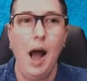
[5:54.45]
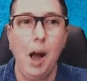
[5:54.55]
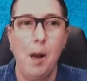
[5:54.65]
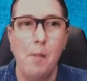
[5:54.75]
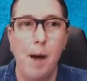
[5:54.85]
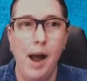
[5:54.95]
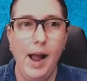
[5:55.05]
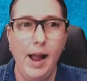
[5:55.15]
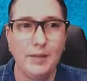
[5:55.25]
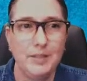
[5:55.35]

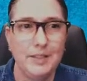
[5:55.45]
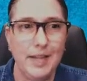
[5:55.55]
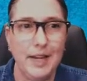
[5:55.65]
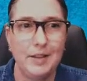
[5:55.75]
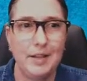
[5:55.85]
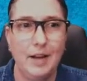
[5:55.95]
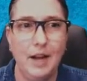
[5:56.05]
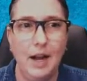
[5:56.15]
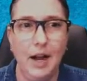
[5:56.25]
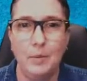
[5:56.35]
I have to say that
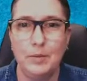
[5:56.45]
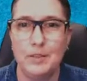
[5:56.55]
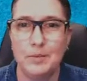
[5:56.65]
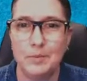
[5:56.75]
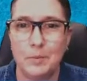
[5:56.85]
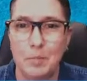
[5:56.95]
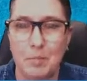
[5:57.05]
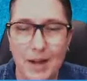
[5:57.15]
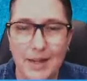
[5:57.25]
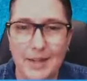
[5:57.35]
I was
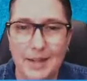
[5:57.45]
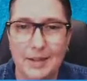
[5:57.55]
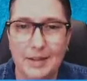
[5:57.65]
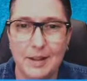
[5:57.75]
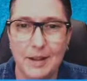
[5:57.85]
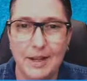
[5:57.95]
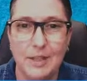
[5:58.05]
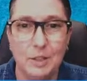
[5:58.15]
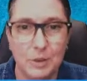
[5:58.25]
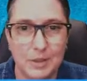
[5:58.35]
reminded that I
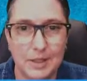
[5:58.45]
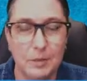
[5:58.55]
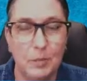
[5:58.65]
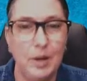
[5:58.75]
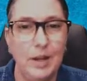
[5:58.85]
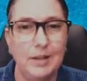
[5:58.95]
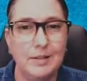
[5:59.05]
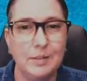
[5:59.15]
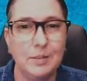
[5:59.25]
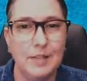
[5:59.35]
could use it when
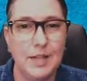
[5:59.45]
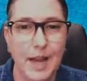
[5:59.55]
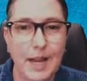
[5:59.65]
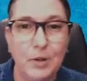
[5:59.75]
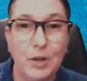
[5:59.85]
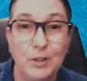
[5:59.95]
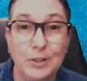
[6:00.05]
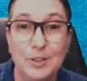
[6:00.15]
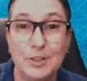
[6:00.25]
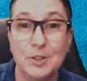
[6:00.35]
someone said, hey, you can
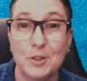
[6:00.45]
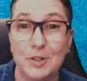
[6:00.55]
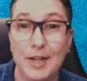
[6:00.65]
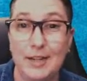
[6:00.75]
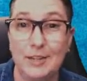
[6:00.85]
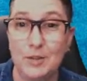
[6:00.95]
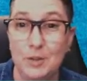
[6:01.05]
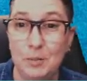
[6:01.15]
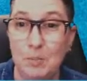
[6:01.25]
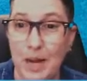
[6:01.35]
use it to create
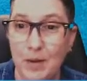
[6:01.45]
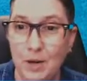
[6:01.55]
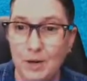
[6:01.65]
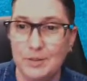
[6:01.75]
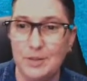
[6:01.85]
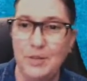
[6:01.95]
Zoom backgrounds.